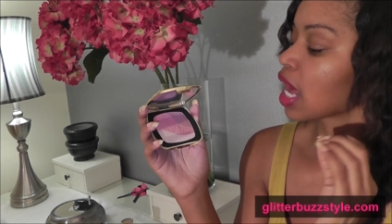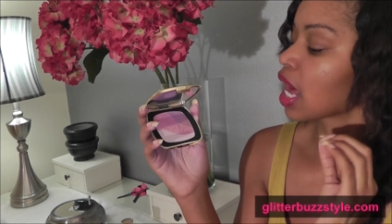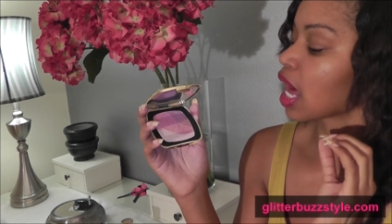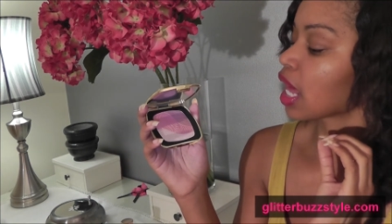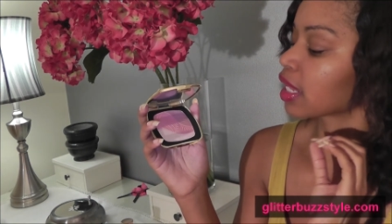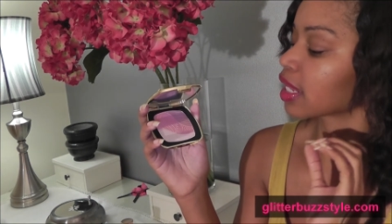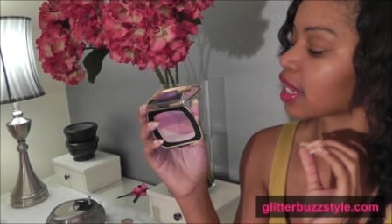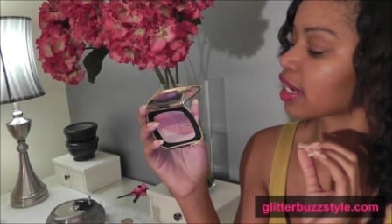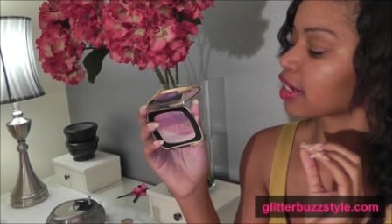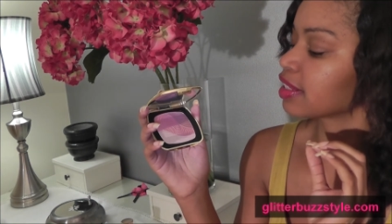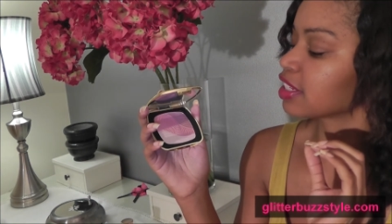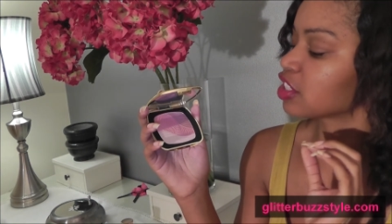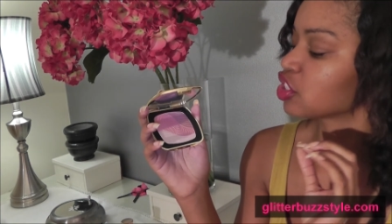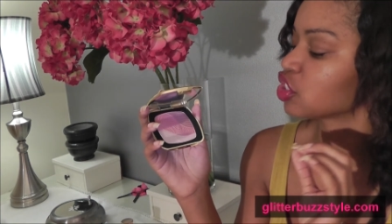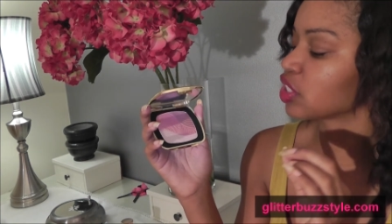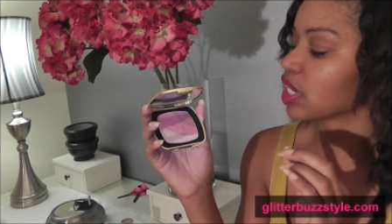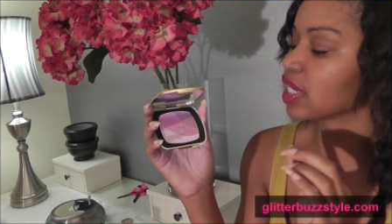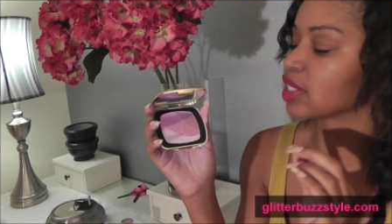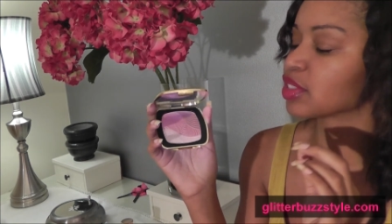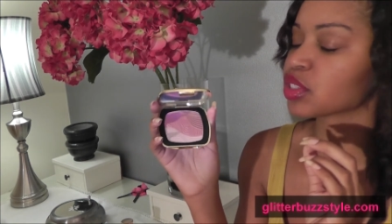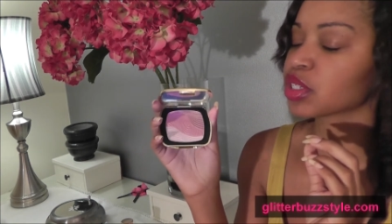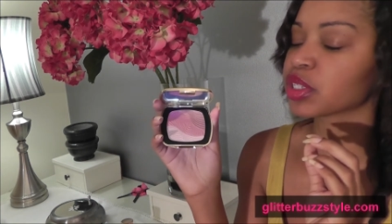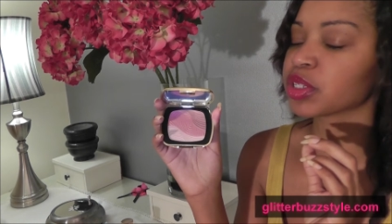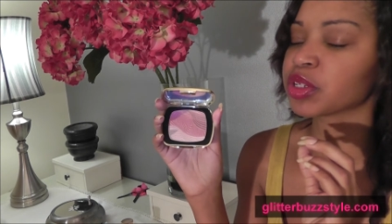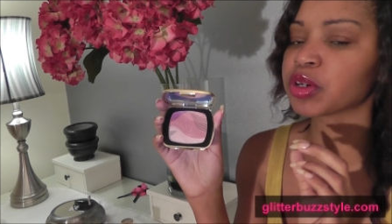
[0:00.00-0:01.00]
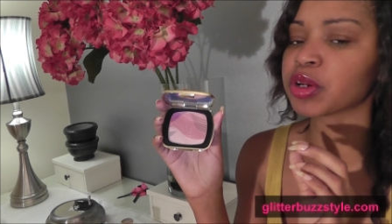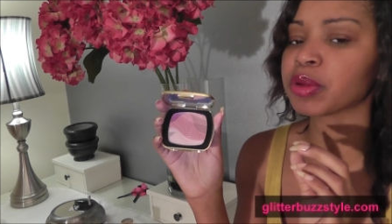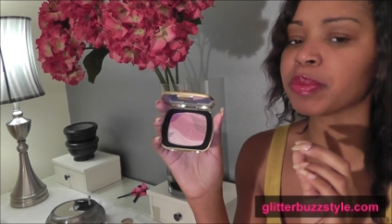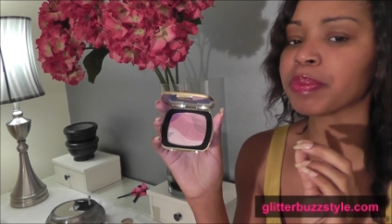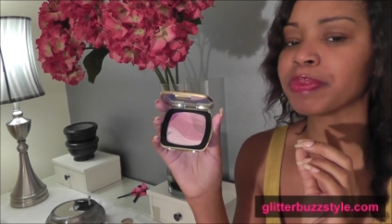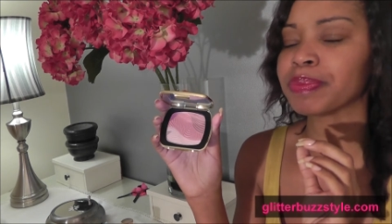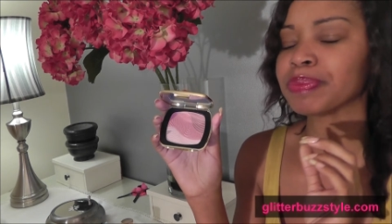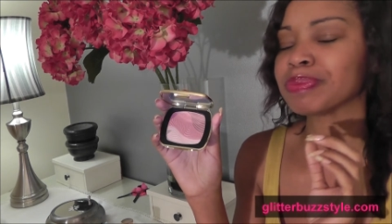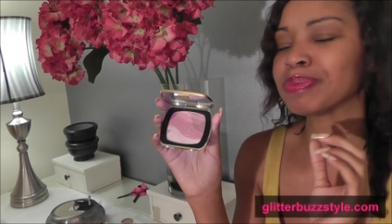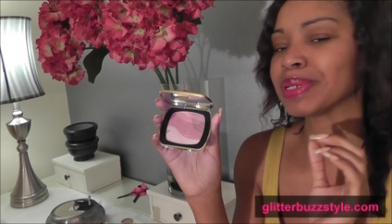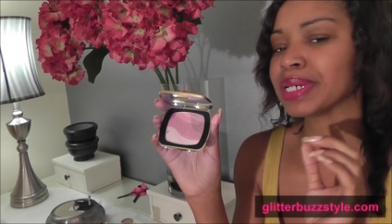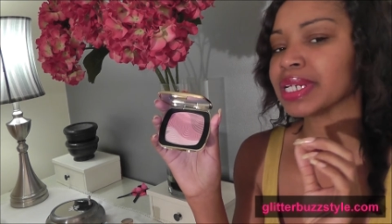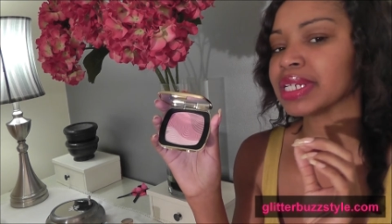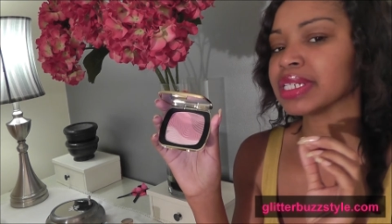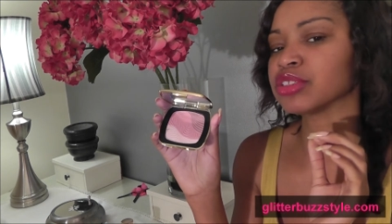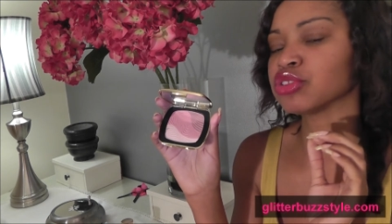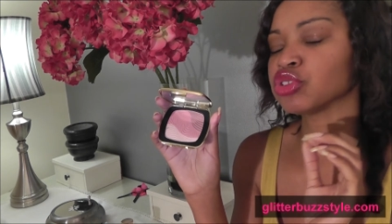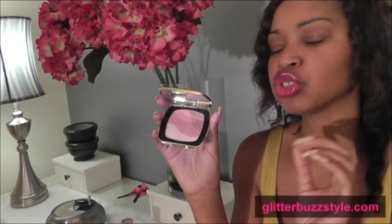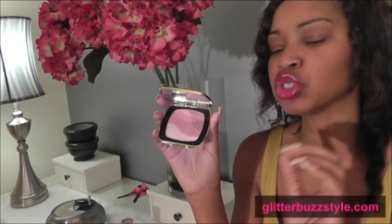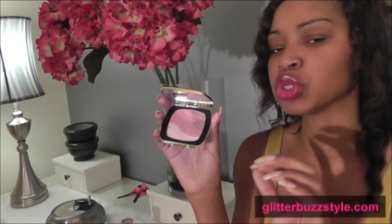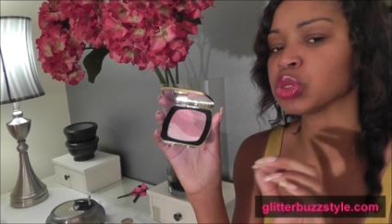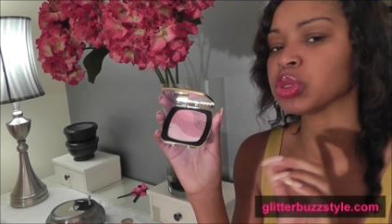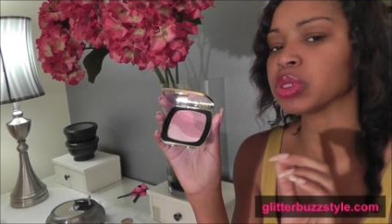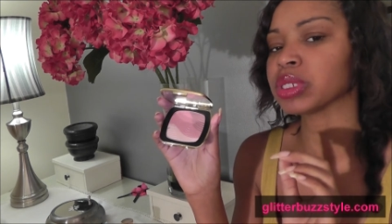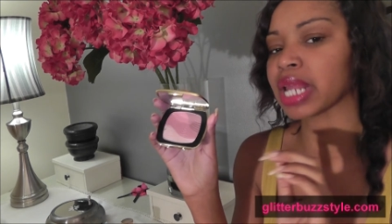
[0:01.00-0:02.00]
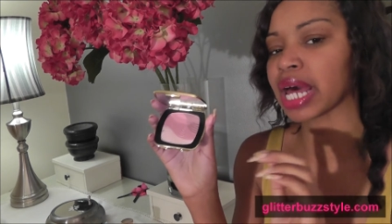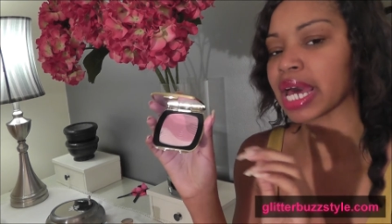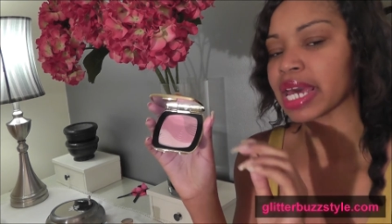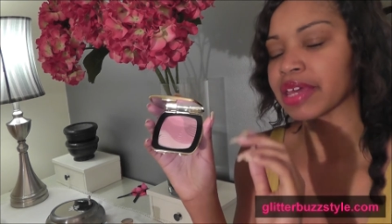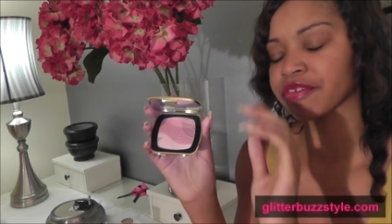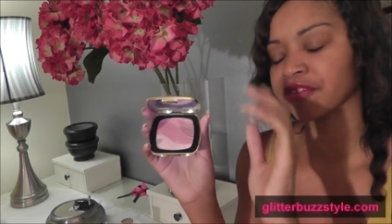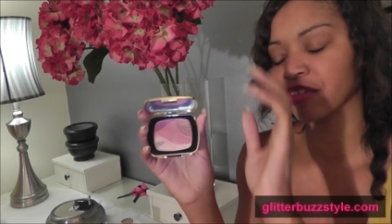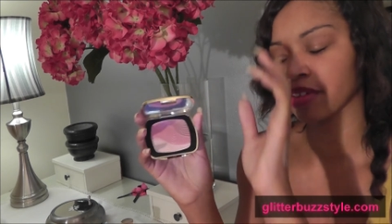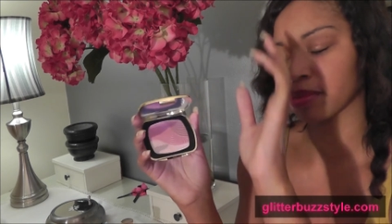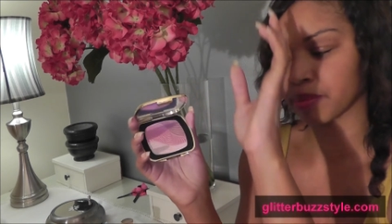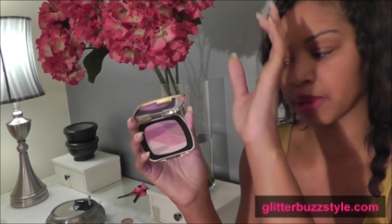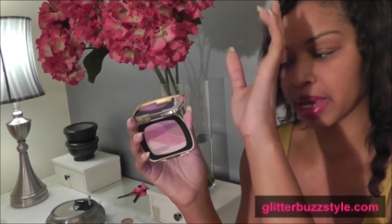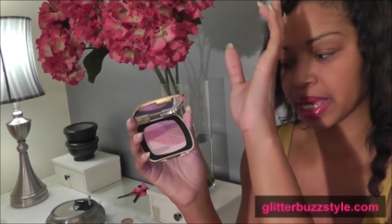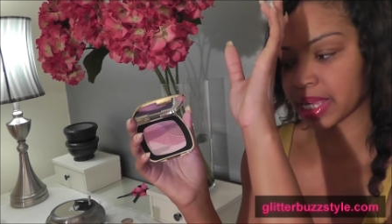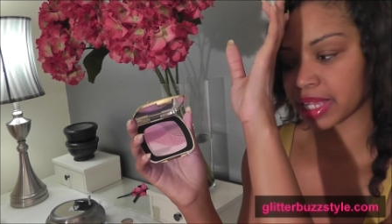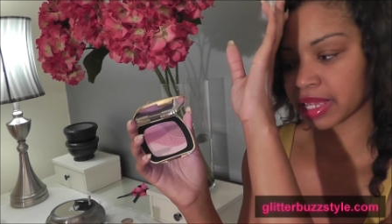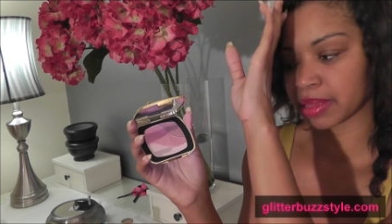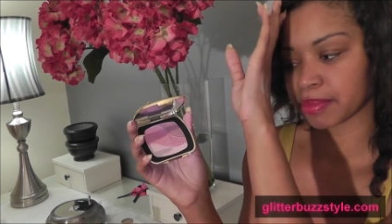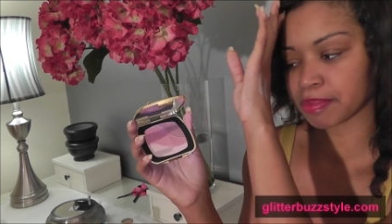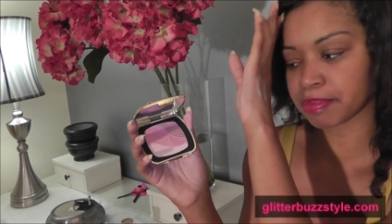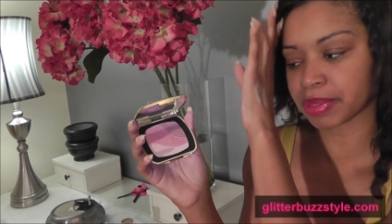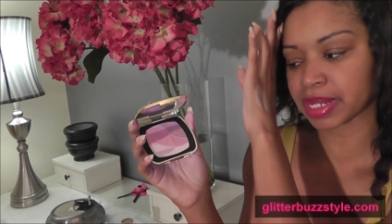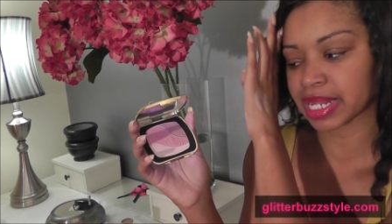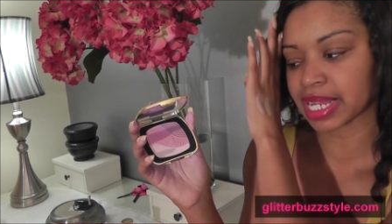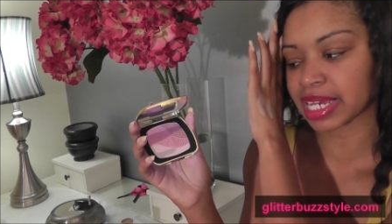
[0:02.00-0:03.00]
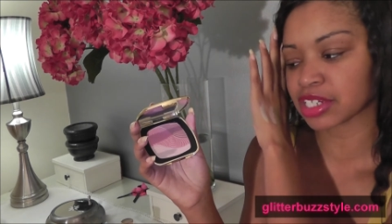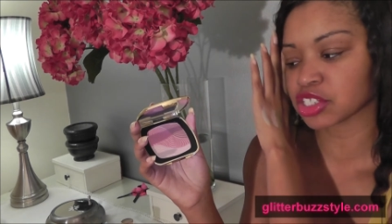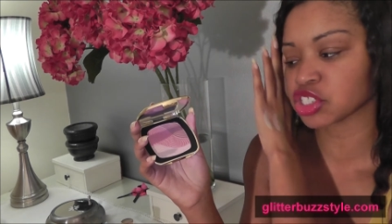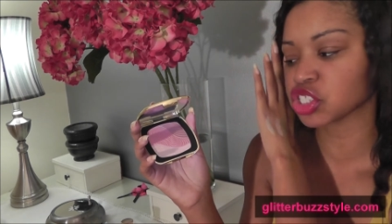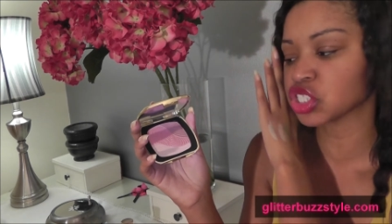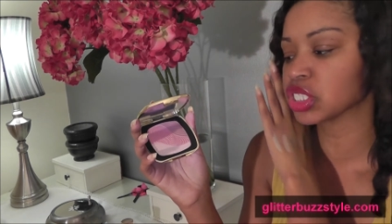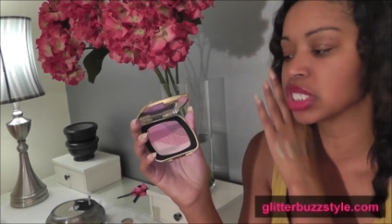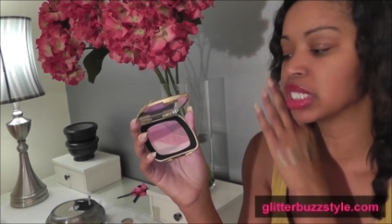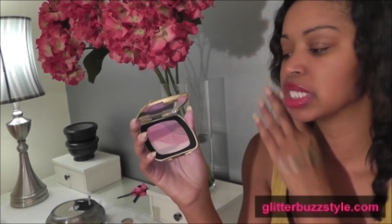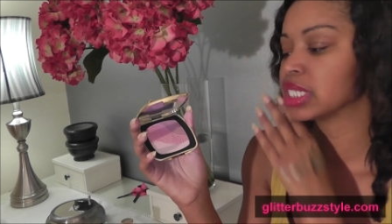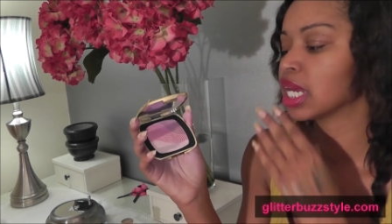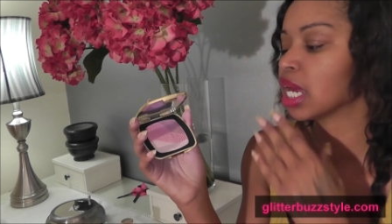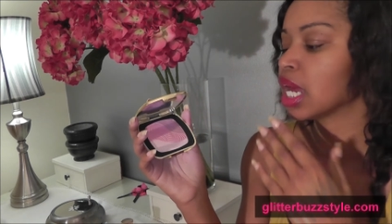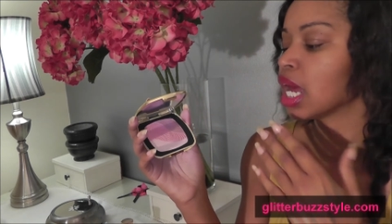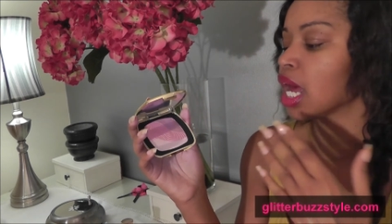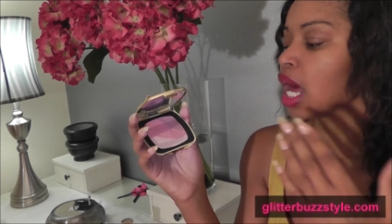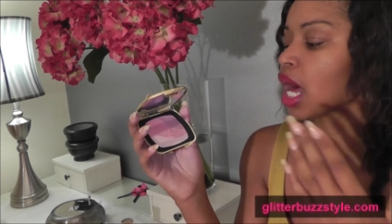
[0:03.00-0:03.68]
a lot of the shades are a little bit too light for my complexion.